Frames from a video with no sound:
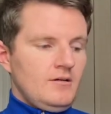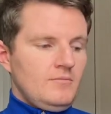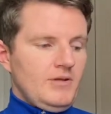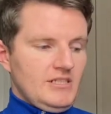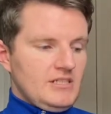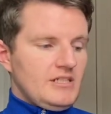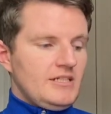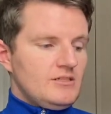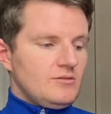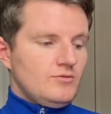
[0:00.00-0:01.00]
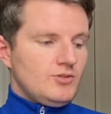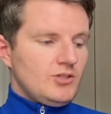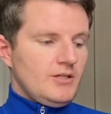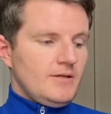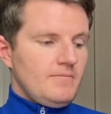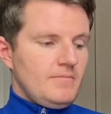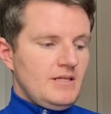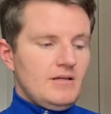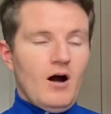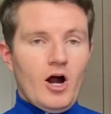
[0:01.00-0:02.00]
But this is Glen Scotia,
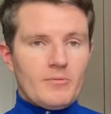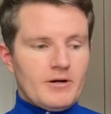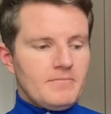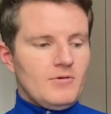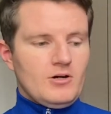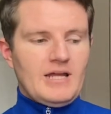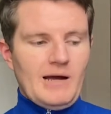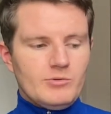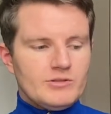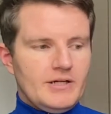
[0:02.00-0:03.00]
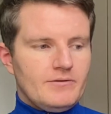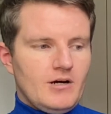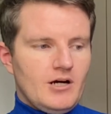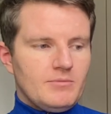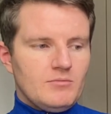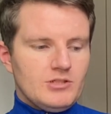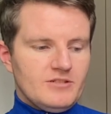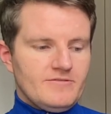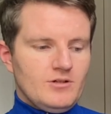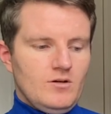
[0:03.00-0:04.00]
the Harbour, or Campbeltown Harbour, which
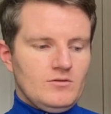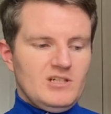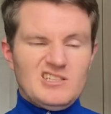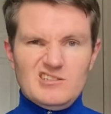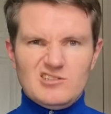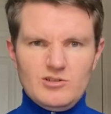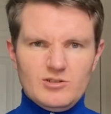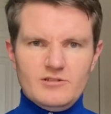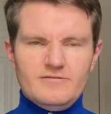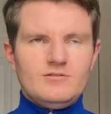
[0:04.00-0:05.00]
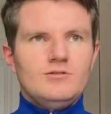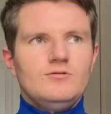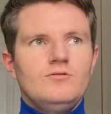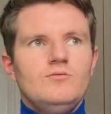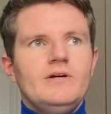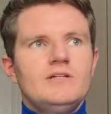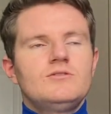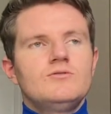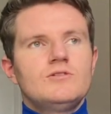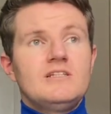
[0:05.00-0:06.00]
they've called it. It's exclusive to
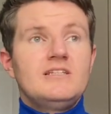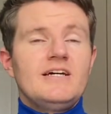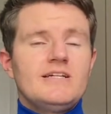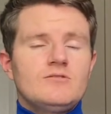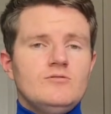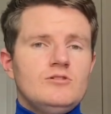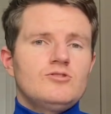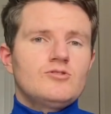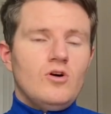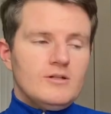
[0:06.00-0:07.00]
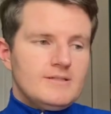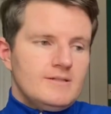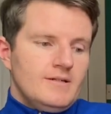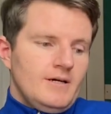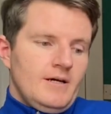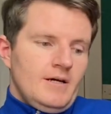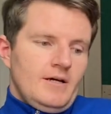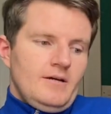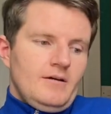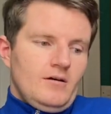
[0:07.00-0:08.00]
Waitrose and Tesco in Scotland.
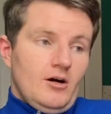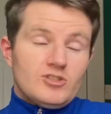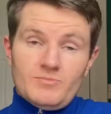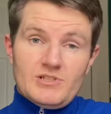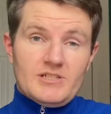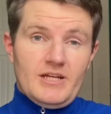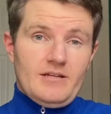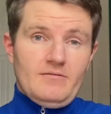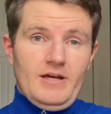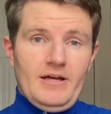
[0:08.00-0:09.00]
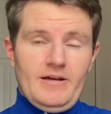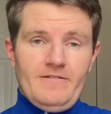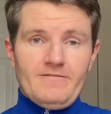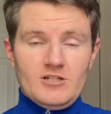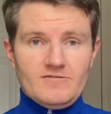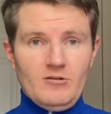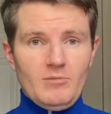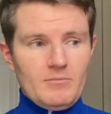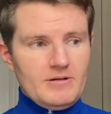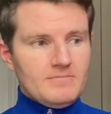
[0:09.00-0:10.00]
100% first fill
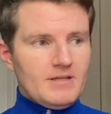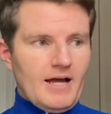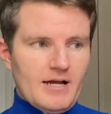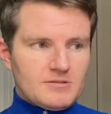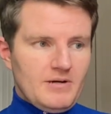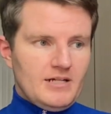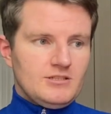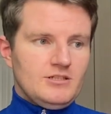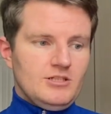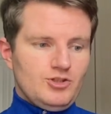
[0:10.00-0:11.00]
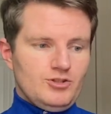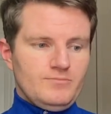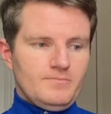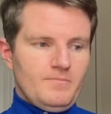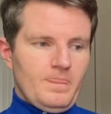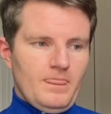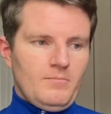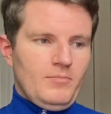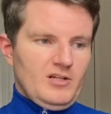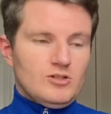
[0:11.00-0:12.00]
bourbon cask maturation,
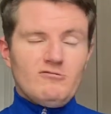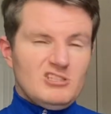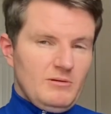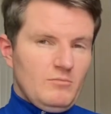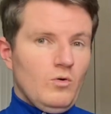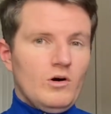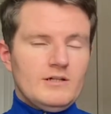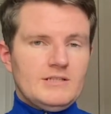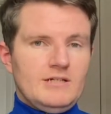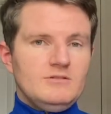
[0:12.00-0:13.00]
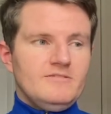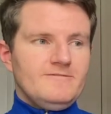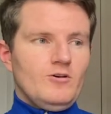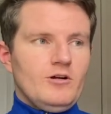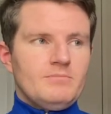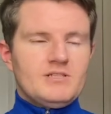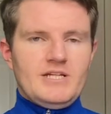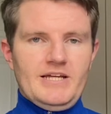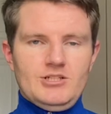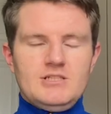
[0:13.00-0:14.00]
but it's always been watered down to
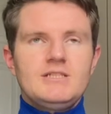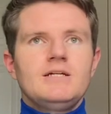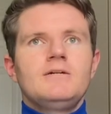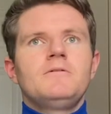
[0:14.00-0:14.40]
40% just to